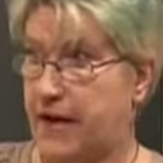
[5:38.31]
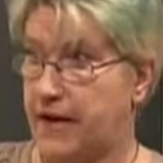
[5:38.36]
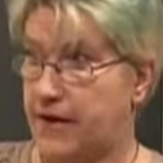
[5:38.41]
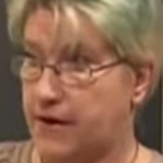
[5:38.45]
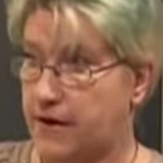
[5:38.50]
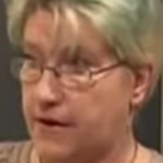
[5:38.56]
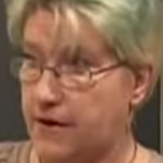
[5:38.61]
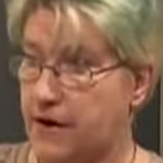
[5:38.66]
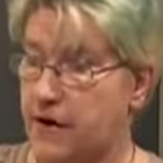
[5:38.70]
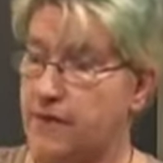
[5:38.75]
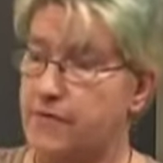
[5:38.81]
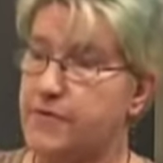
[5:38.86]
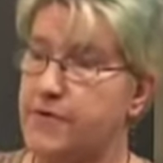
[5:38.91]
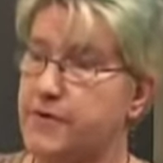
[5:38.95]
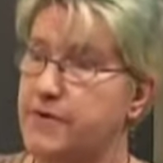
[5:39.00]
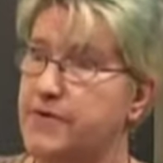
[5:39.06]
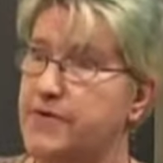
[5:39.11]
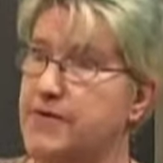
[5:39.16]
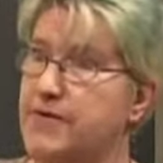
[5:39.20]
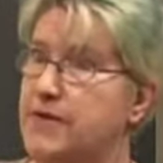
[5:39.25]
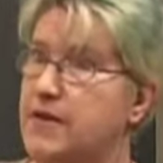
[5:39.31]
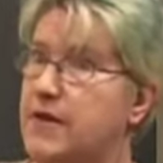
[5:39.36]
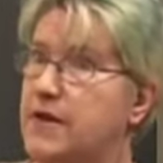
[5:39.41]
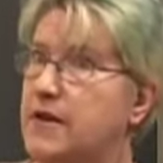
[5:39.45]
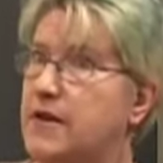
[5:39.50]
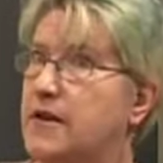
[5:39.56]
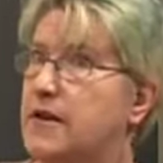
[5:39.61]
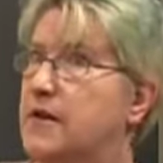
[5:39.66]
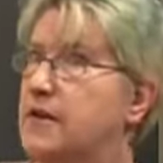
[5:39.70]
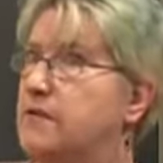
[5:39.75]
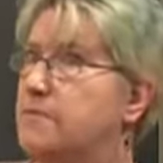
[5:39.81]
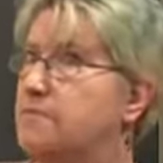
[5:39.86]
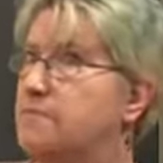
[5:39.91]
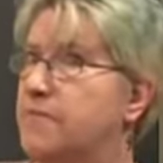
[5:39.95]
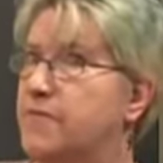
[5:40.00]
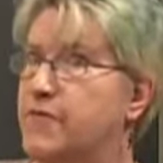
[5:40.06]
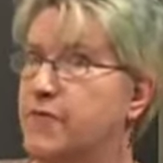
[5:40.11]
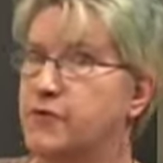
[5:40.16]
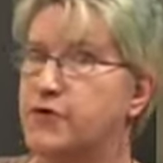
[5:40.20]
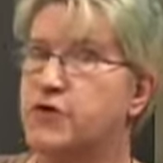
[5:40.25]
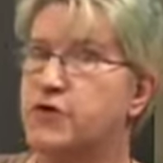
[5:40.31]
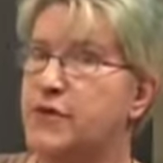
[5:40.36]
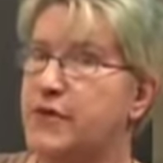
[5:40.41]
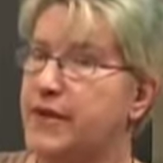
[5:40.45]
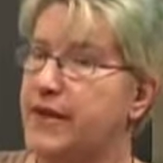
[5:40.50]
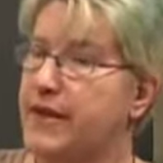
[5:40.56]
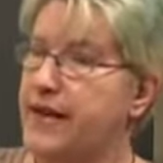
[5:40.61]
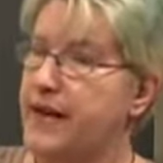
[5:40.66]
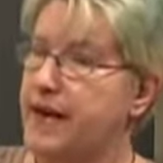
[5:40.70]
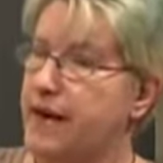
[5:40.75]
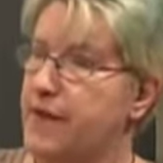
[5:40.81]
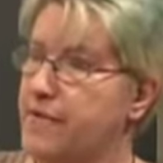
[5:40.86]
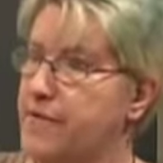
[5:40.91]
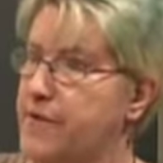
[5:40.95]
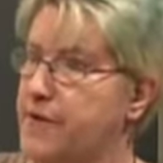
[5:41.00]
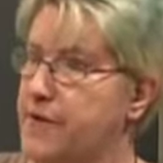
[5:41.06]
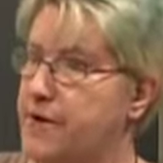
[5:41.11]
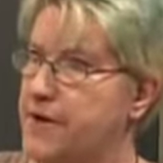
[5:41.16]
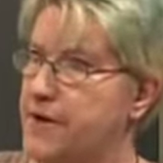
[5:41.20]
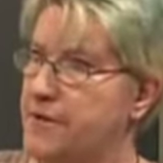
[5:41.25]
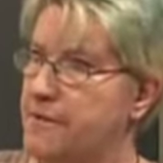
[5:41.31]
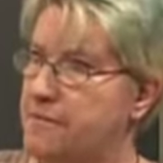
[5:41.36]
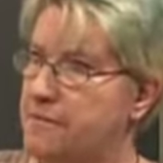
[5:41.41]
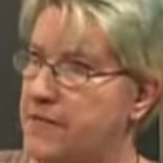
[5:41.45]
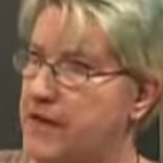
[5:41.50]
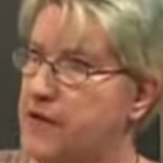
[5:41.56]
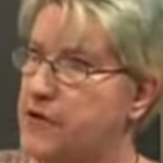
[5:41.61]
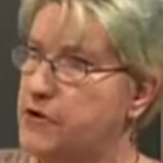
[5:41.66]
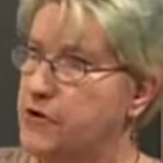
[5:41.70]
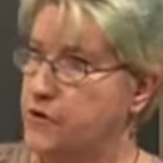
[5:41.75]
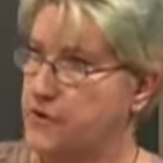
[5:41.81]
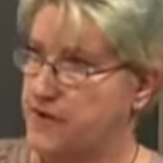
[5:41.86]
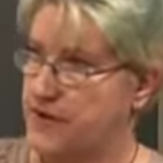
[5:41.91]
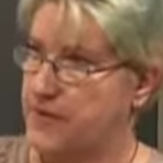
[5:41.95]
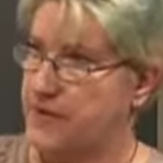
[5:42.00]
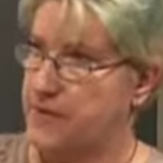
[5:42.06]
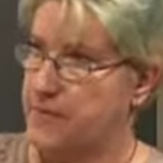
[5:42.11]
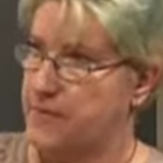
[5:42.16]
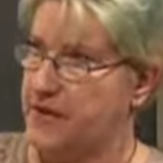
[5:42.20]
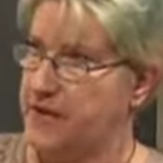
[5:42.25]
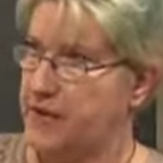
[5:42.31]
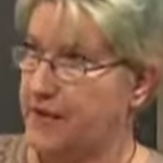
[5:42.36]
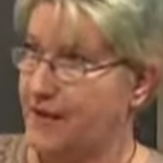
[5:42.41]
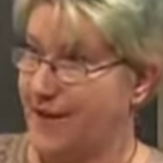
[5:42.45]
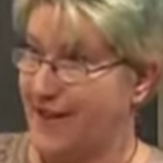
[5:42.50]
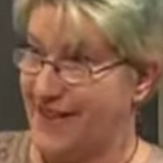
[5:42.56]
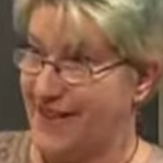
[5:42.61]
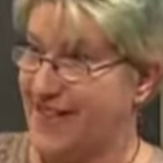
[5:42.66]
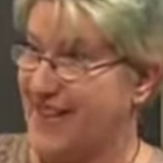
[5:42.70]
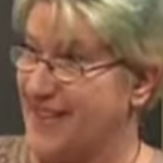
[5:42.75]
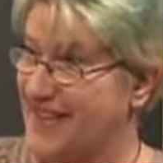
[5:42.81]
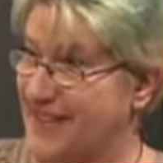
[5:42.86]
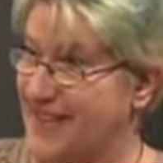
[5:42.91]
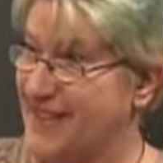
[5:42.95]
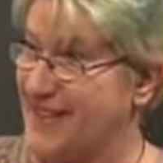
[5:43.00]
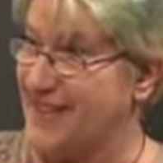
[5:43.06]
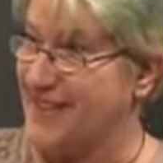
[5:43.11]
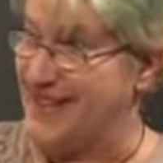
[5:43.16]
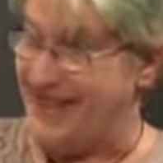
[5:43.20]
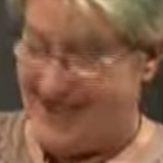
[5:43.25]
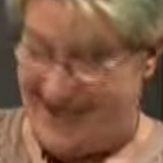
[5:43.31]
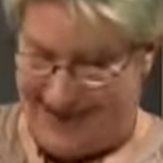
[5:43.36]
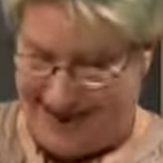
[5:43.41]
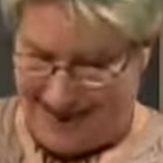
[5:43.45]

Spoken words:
And it covers virtually every major disability that there is.